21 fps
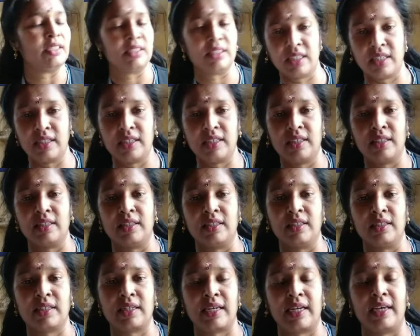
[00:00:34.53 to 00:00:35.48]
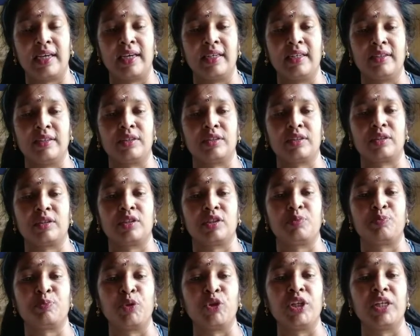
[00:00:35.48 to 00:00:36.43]

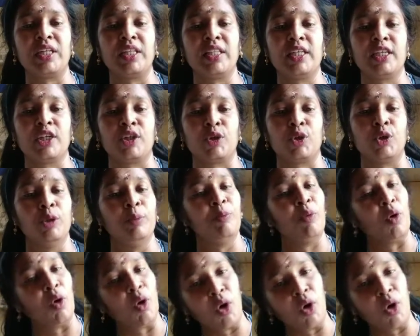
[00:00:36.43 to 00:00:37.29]
put it in the group,